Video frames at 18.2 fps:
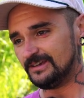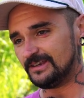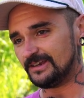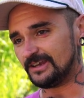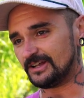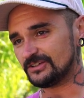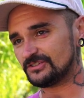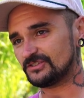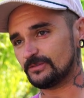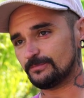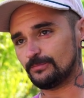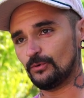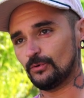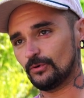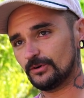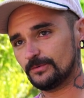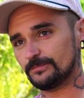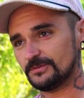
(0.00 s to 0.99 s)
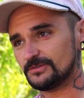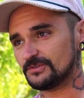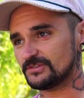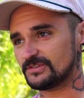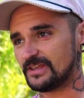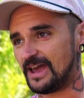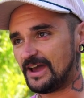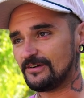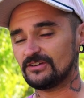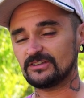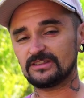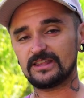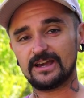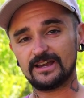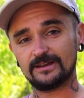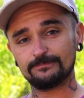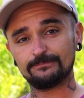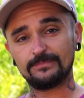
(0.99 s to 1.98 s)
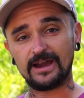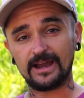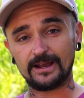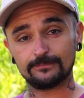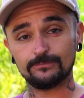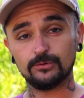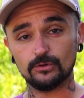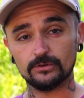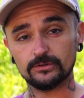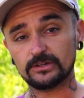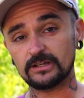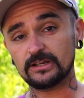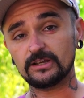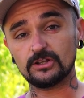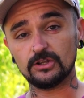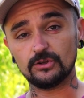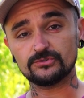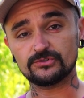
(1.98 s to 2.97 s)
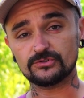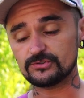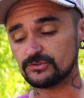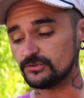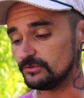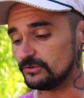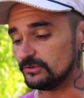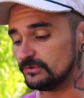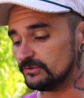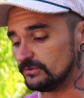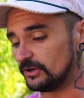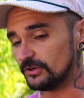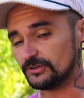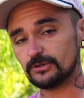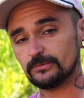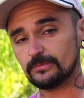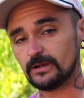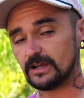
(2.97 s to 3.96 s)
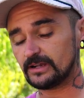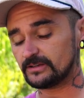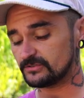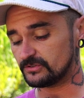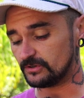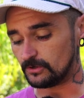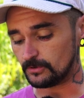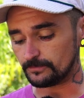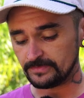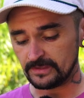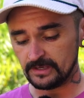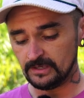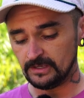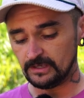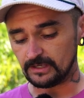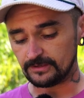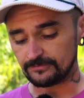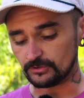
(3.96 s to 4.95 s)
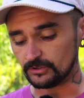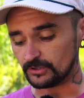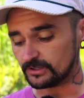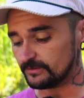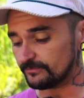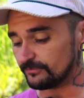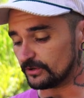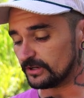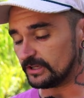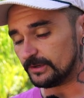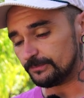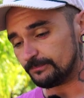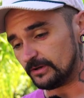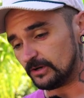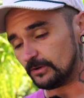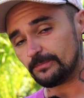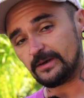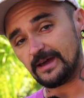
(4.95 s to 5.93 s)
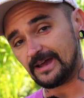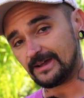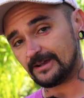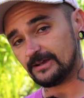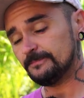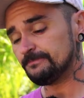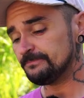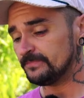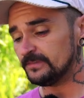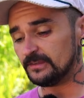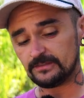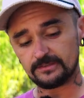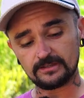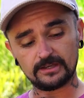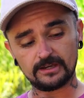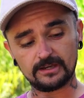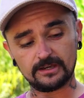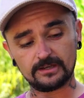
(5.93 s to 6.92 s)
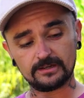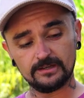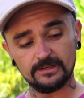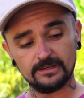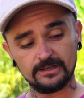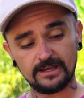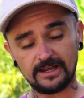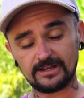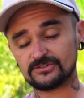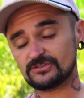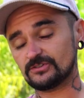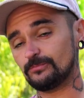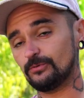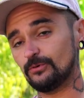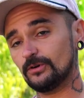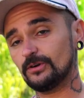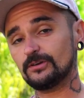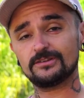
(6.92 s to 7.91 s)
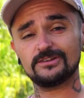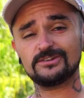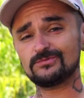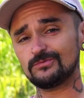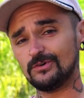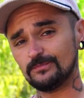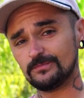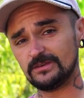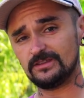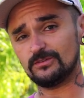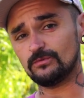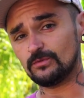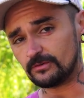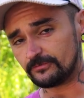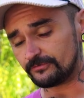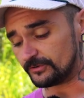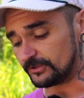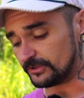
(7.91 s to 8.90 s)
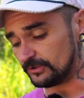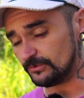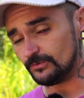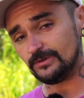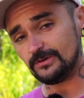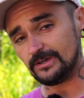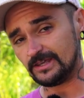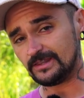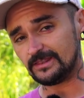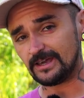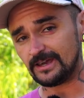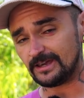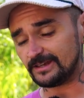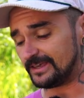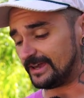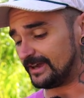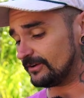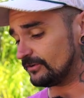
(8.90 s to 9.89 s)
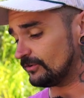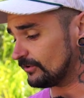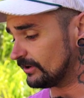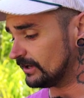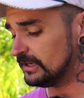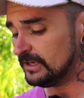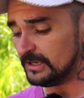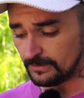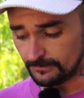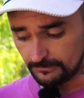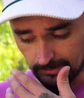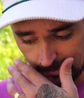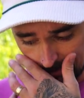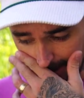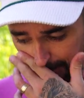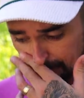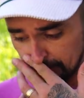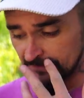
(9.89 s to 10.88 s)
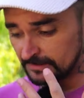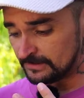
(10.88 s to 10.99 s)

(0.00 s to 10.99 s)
not support, but just having that pack pull it in closer to you on your back. So if you're looking for a hip belt pack that has support, this won't be the one for you in that category, but